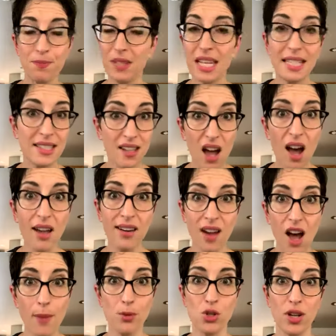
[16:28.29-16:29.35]
It's not an
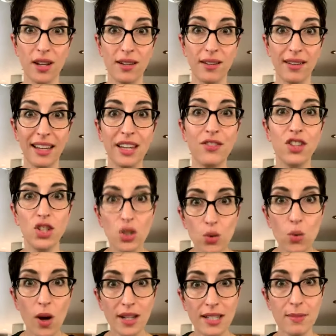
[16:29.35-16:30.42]
option. Like, if you
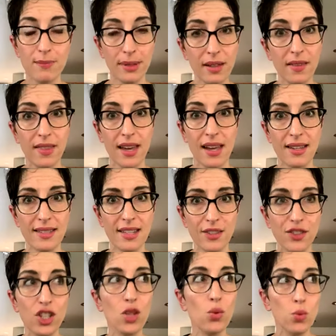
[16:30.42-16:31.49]
want to build this,
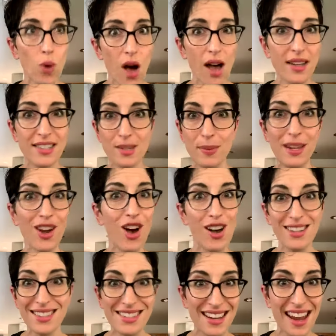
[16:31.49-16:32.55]
if you want to be
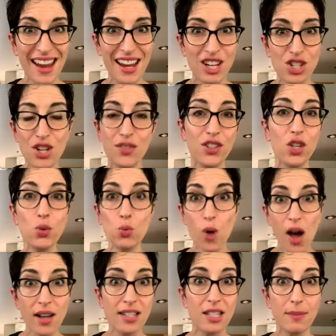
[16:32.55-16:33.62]
on stage, if you
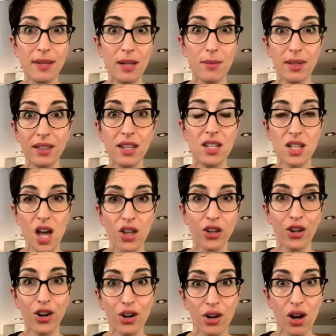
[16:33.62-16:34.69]
want to be a $1 million
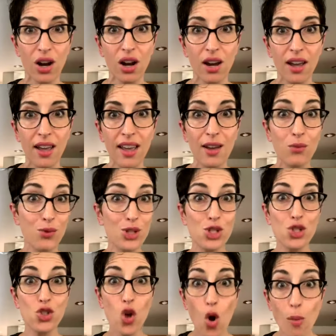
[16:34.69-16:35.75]
earner, which
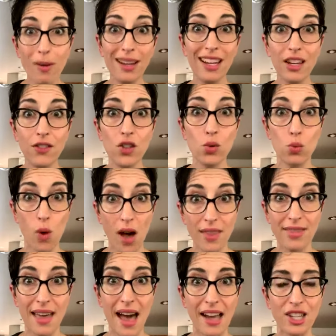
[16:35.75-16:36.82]
so many of you
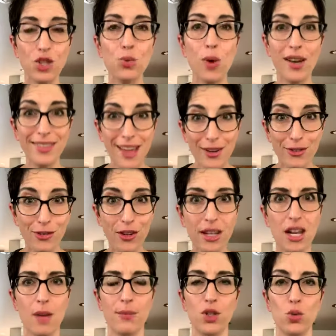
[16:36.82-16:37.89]
want that, you want that
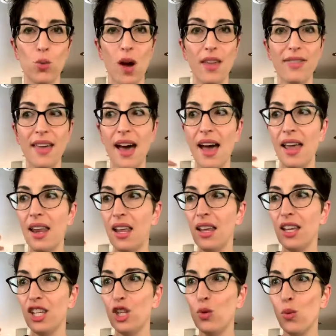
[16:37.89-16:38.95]
freedom, you want that,
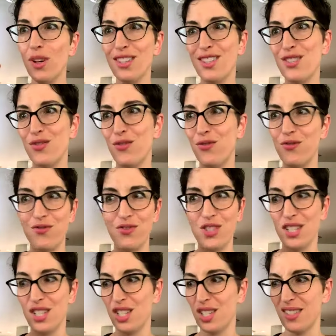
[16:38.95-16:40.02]
you want to
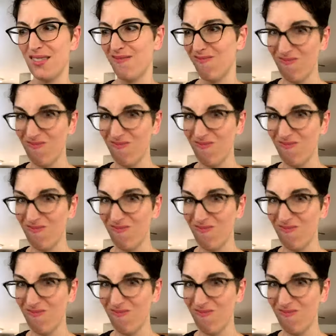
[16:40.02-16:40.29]
just,